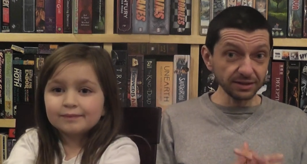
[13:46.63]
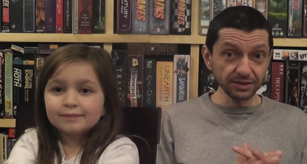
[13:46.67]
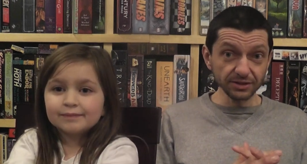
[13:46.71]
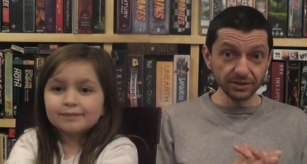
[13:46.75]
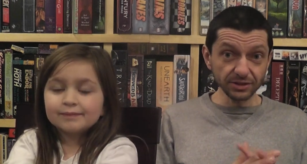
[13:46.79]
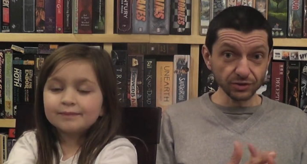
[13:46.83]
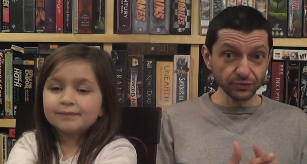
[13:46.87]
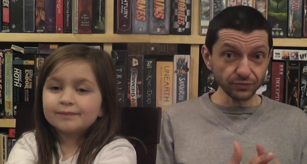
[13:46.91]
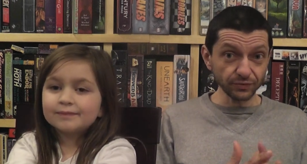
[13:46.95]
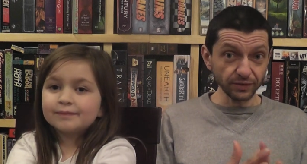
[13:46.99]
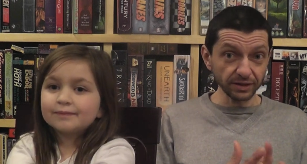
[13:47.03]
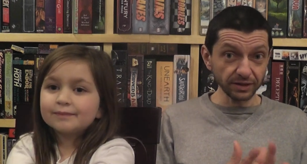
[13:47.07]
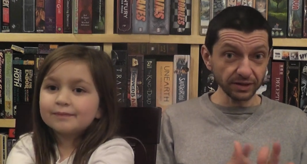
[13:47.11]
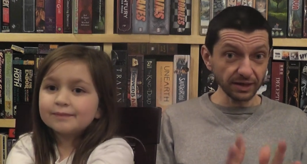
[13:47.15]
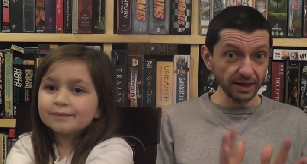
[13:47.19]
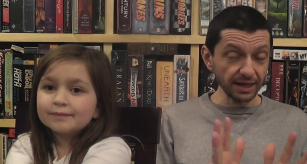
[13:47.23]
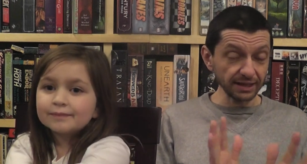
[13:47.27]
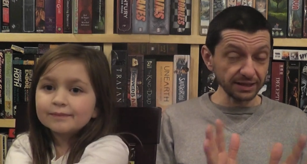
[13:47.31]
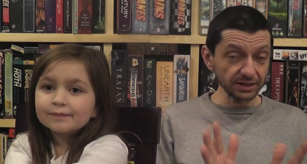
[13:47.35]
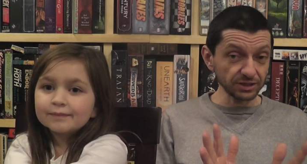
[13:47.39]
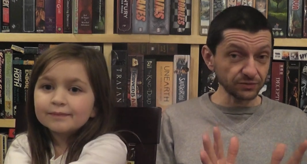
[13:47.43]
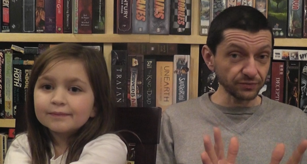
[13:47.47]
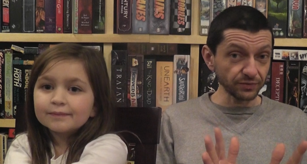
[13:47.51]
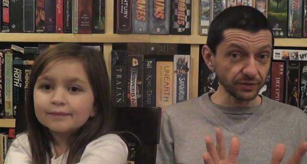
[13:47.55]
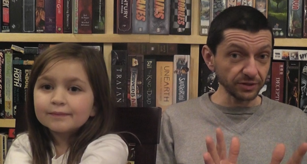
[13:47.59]
Speaker 1: It is very light.
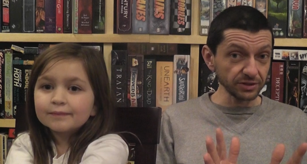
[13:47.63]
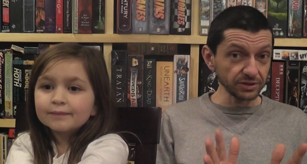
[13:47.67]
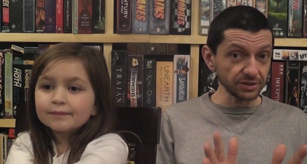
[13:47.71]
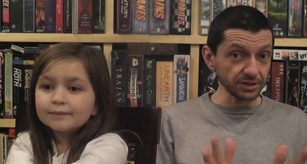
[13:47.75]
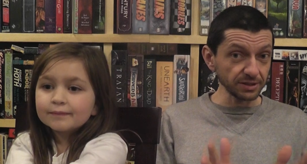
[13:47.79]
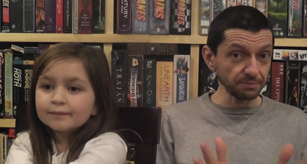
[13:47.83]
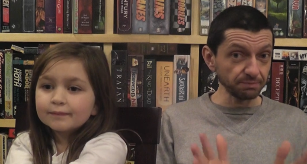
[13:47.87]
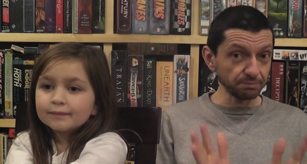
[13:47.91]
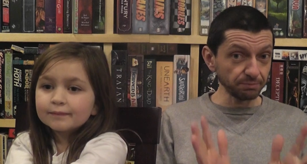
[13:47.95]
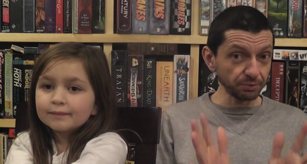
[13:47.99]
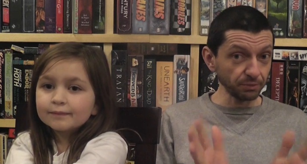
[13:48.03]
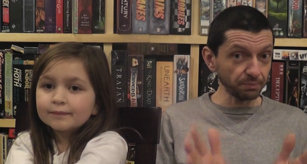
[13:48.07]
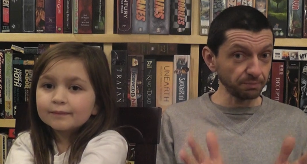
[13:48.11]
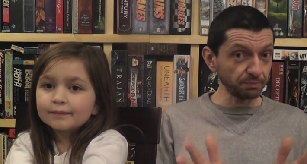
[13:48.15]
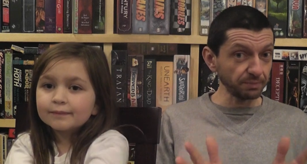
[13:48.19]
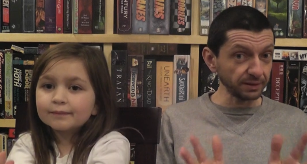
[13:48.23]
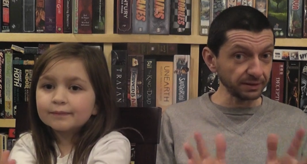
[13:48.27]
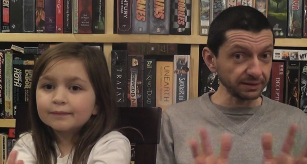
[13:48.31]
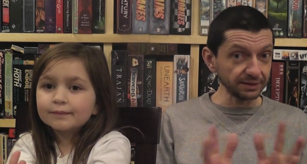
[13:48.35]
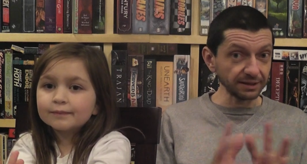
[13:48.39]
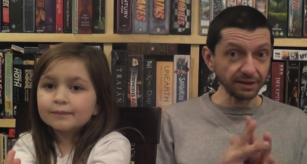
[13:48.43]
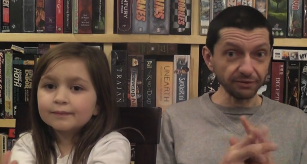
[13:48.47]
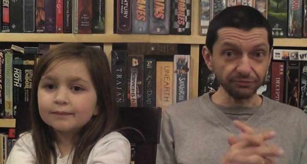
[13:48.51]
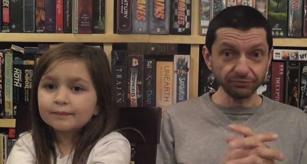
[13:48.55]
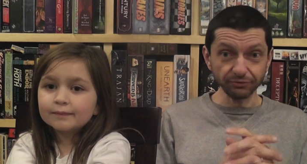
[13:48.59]
It's very simple,
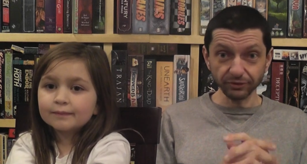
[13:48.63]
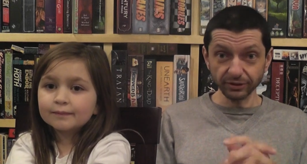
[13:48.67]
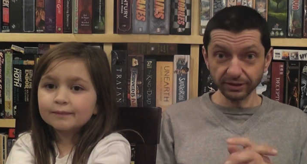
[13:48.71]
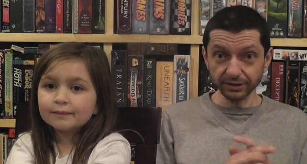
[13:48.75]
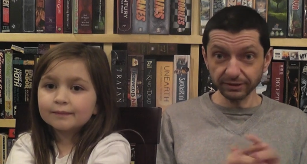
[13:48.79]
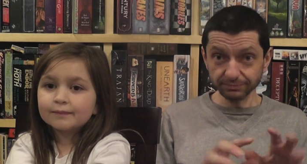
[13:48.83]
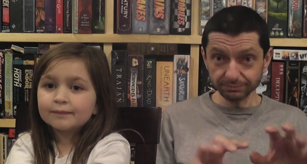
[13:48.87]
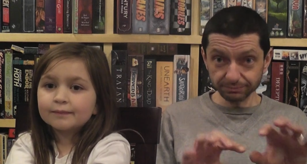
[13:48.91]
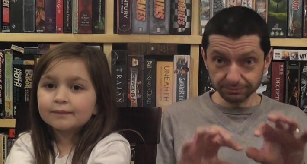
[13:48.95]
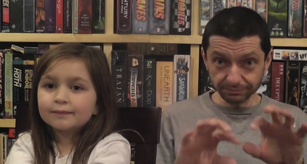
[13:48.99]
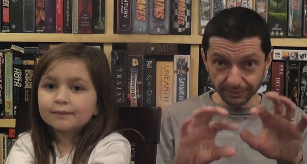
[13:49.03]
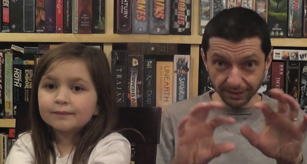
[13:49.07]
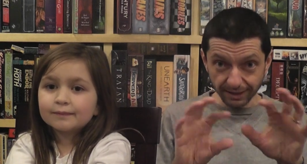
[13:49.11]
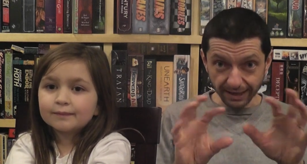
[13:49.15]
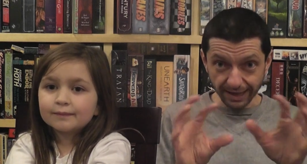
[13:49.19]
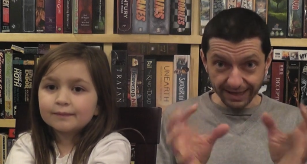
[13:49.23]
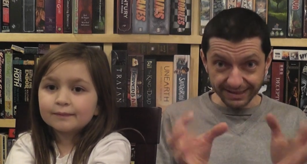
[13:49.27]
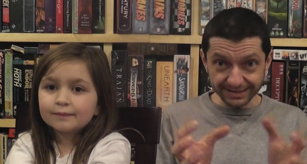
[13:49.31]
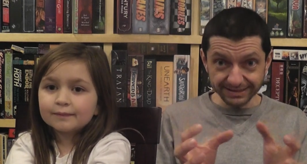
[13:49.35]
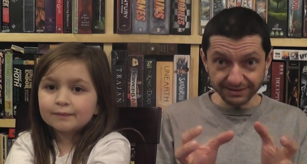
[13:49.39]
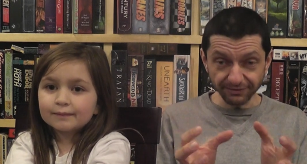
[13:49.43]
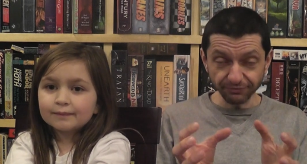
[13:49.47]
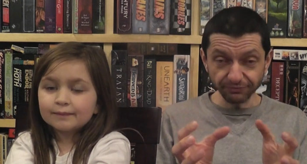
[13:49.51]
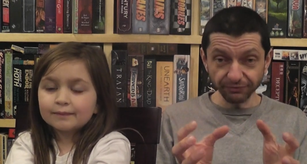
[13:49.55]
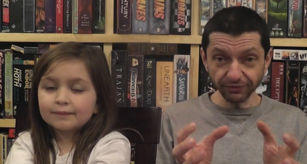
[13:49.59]
but definitely
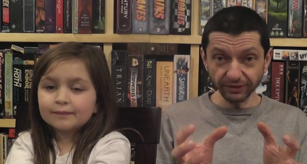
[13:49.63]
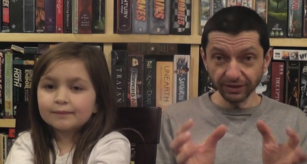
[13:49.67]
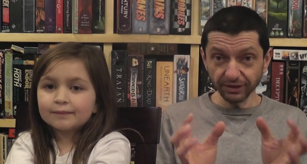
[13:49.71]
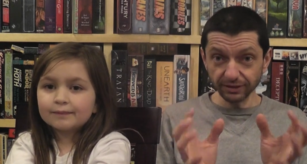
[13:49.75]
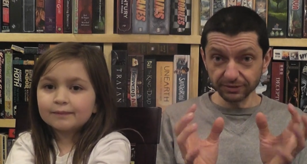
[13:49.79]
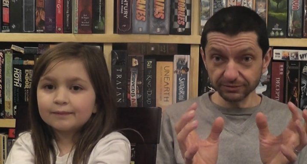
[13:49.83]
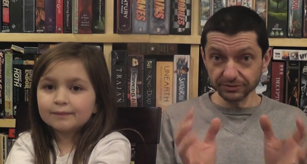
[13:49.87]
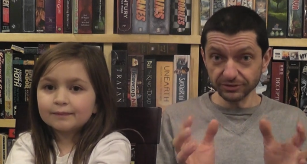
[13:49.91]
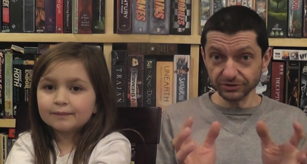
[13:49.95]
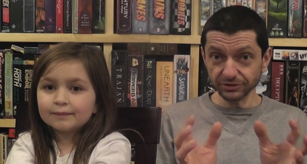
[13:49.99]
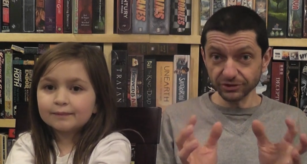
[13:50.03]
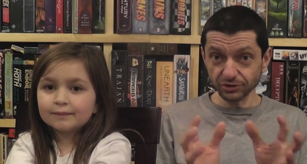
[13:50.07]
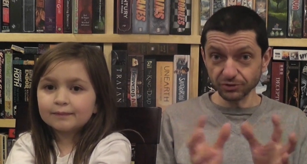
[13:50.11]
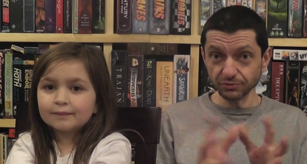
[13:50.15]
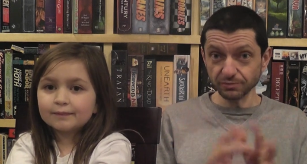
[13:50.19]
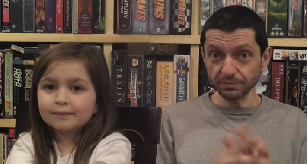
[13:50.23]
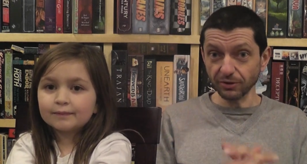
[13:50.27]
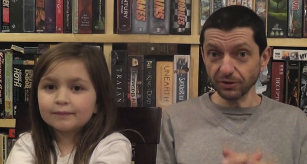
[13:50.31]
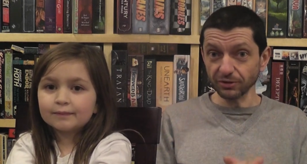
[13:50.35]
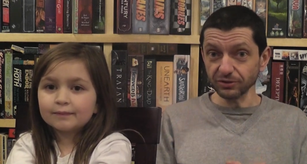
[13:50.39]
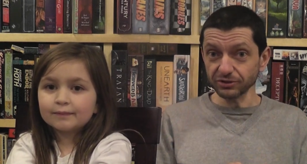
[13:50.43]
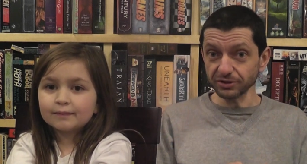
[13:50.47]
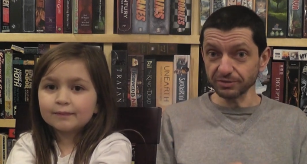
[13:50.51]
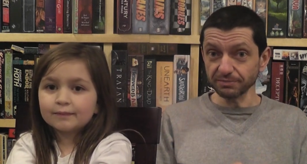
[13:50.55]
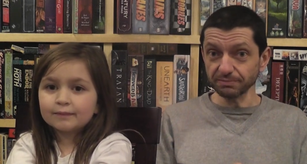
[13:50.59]
as a filler, as a
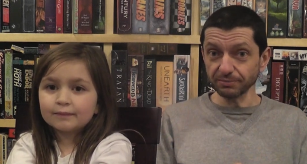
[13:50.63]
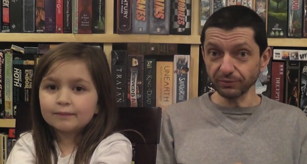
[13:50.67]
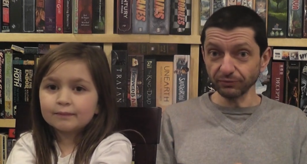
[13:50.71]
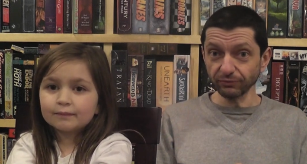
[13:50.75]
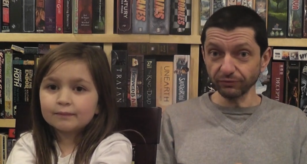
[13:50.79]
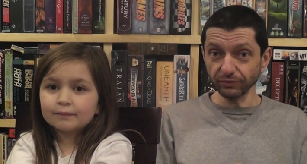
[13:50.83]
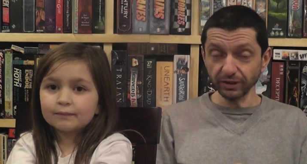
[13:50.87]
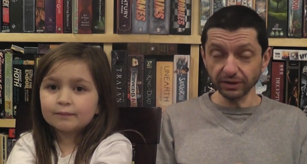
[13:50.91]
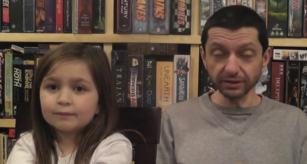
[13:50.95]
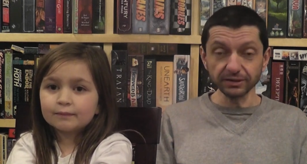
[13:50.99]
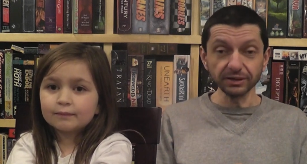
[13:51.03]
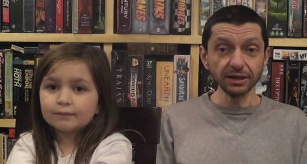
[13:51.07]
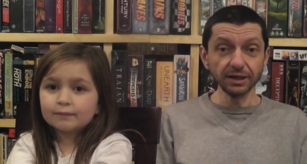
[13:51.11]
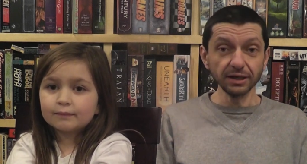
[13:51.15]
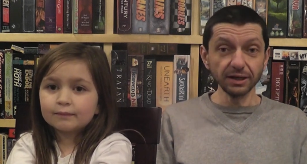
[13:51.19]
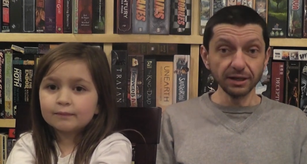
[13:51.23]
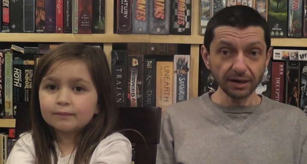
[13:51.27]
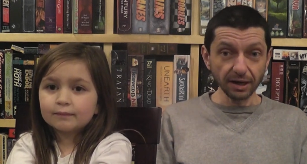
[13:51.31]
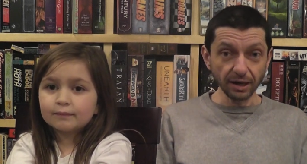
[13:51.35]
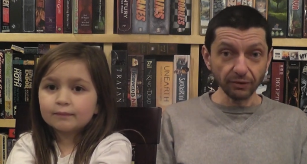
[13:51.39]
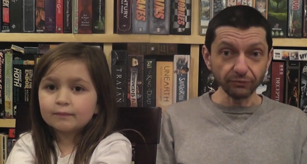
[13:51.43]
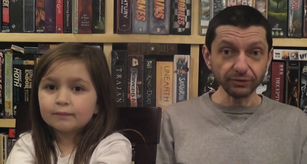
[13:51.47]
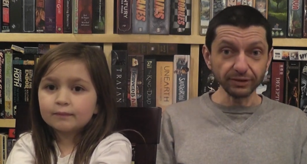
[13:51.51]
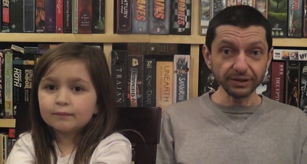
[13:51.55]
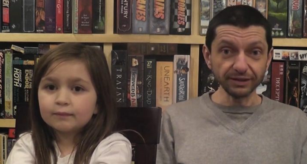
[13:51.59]
small simple filler,
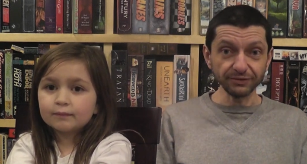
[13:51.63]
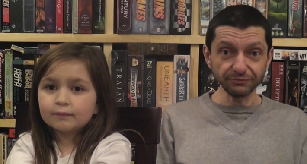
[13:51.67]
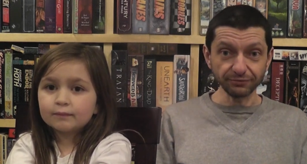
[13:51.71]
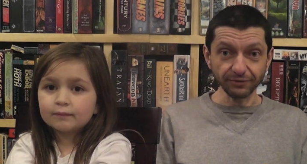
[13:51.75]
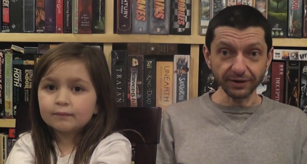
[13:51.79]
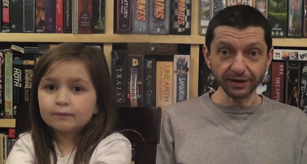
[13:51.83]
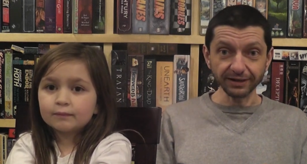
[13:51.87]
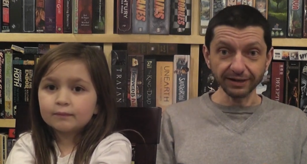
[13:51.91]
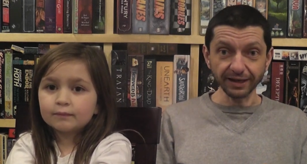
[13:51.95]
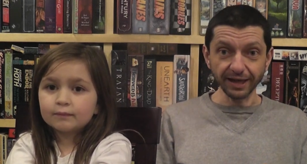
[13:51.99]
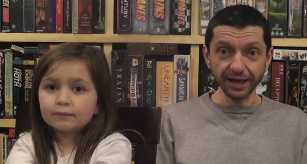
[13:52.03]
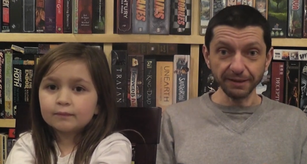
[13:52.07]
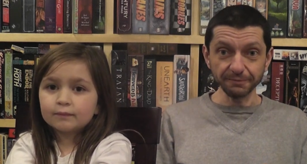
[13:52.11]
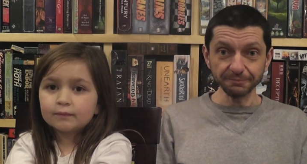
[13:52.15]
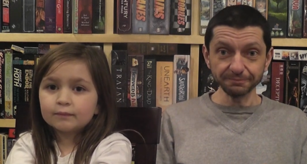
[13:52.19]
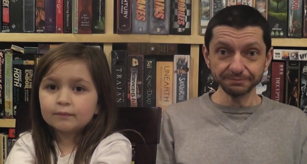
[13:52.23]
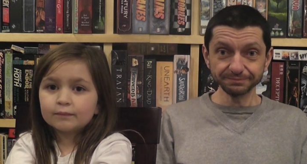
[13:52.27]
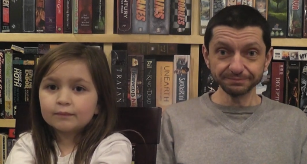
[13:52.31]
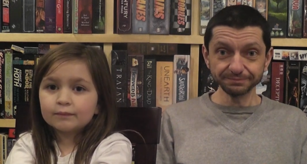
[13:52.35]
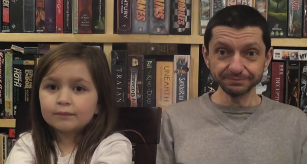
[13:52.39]
a really fun game.